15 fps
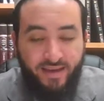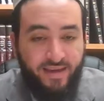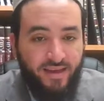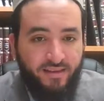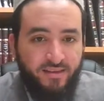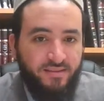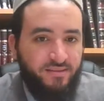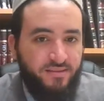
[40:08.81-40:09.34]

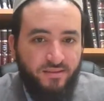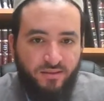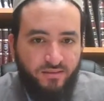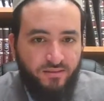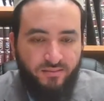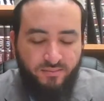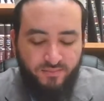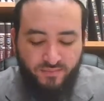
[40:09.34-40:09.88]
Again, this is not
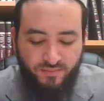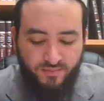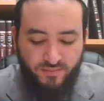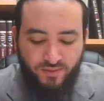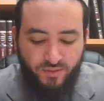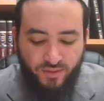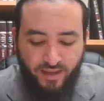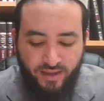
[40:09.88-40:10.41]

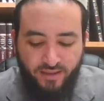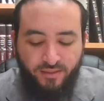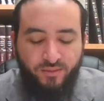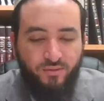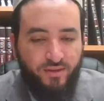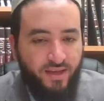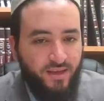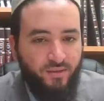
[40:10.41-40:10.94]
today.
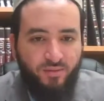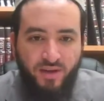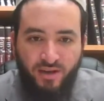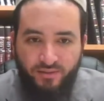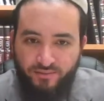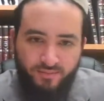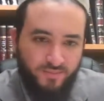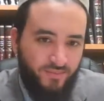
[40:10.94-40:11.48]
Today
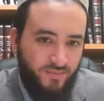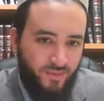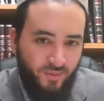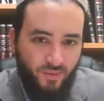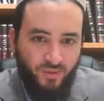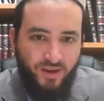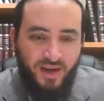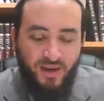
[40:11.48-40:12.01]
you
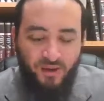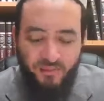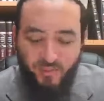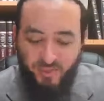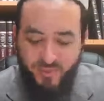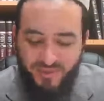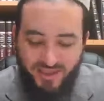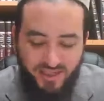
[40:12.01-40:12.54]
have
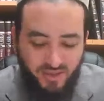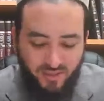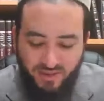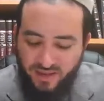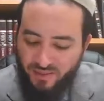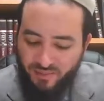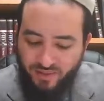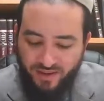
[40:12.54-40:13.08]
all kind of
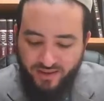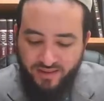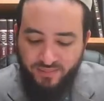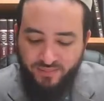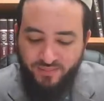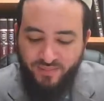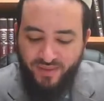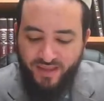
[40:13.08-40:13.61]
books, anyone
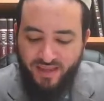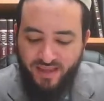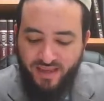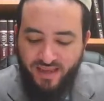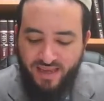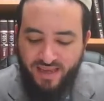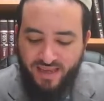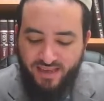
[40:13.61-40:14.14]
can buy
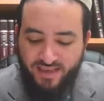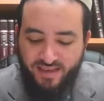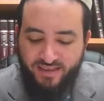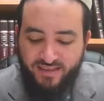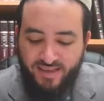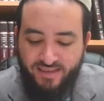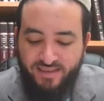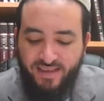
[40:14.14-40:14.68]
them.
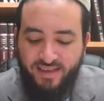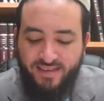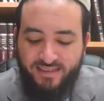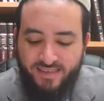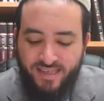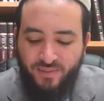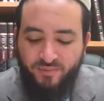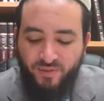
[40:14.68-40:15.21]
He
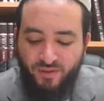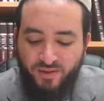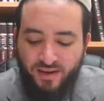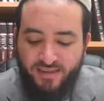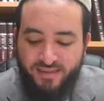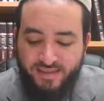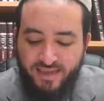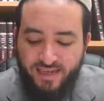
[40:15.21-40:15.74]
says,
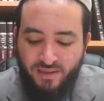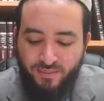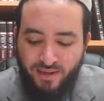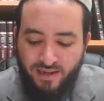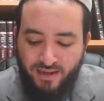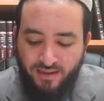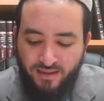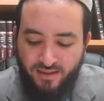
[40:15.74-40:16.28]
except for
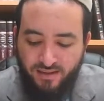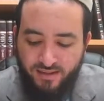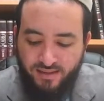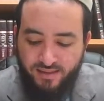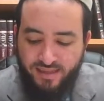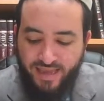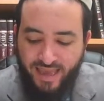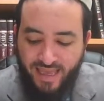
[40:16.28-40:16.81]
Raziel Malach,
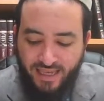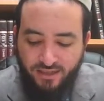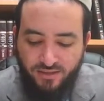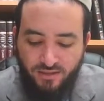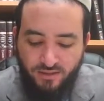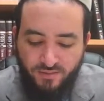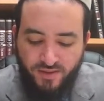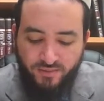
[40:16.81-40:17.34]
the
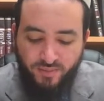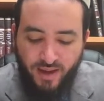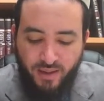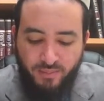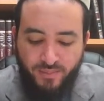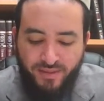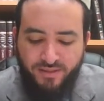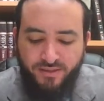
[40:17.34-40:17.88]
angel of
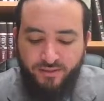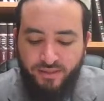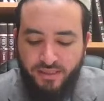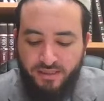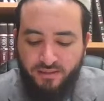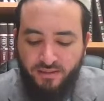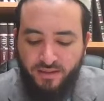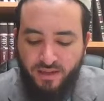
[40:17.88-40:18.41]
divine
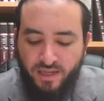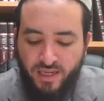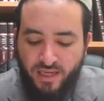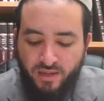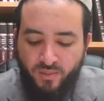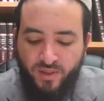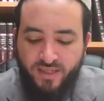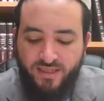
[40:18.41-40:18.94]
mysteries,
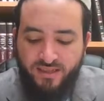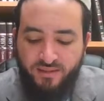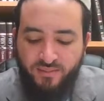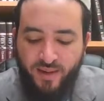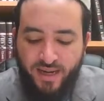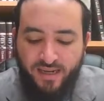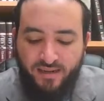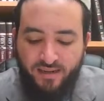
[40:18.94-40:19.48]
which is
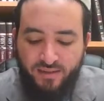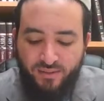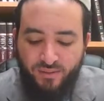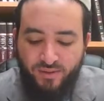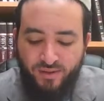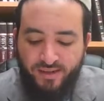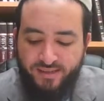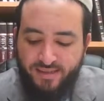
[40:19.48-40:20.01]
divided into
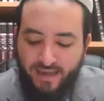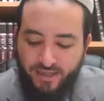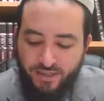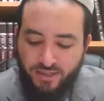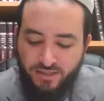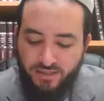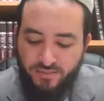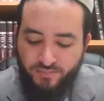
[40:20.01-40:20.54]
3
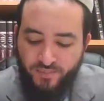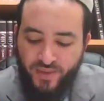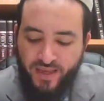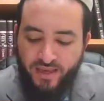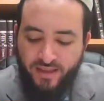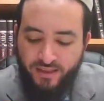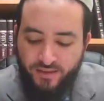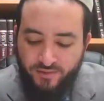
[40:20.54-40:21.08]
sections.
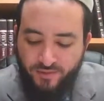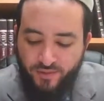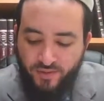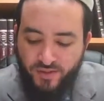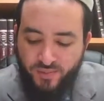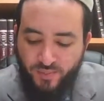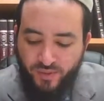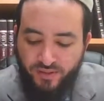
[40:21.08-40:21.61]
The
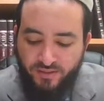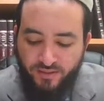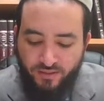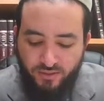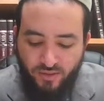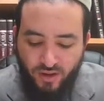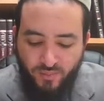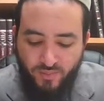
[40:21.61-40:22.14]
first printer
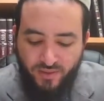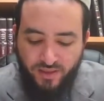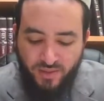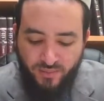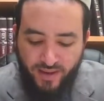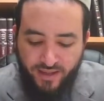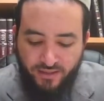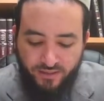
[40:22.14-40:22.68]
dropped the
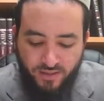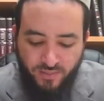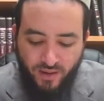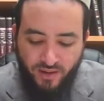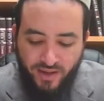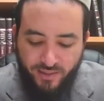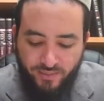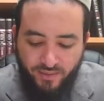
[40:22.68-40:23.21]
manuscript,
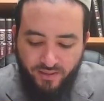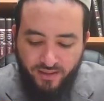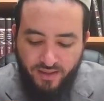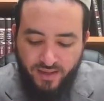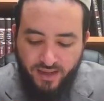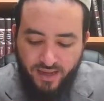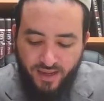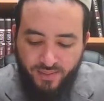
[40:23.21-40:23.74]
however,
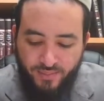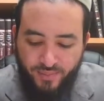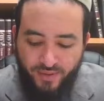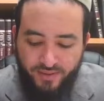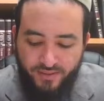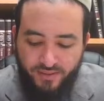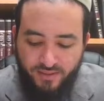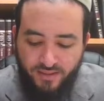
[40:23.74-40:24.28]
and
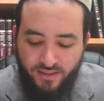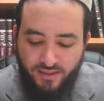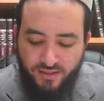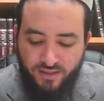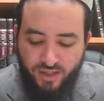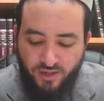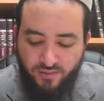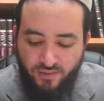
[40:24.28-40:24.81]
printed it in
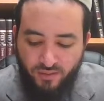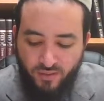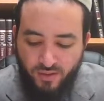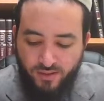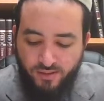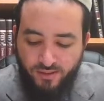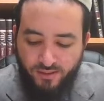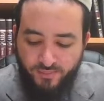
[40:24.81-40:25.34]
shuffle
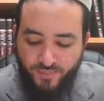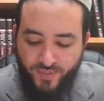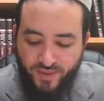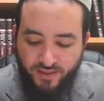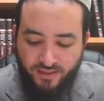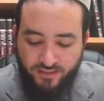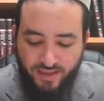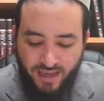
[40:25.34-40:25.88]
order.
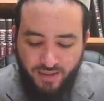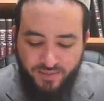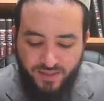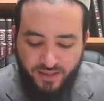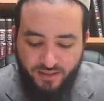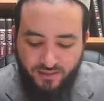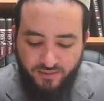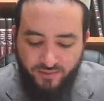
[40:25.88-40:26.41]
The
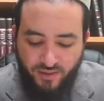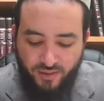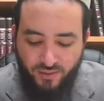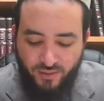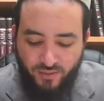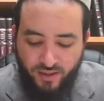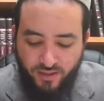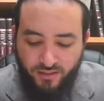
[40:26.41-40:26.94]
typesetter found
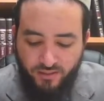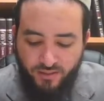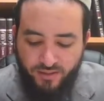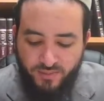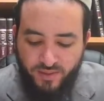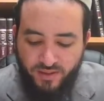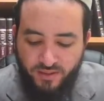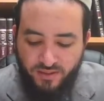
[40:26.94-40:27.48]
no
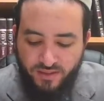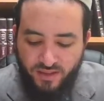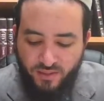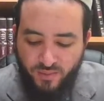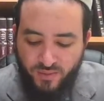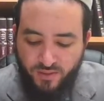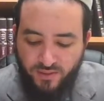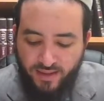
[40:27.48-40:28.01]
errors because
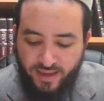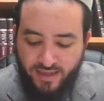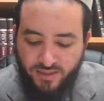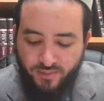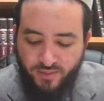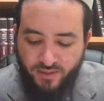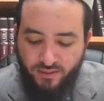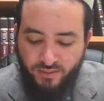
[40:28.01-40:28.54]
he was not
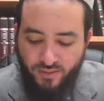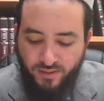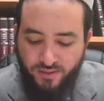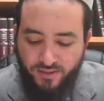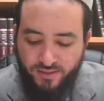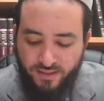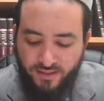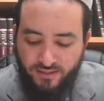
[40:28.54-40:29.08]
expert
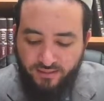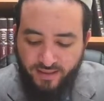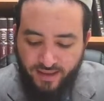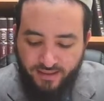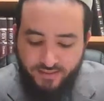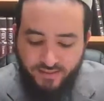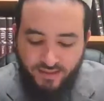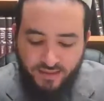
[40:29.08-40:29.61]
to
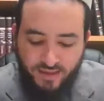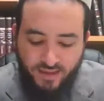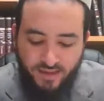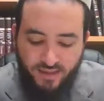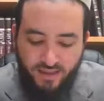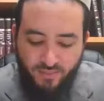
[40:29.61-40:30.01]
understand the text.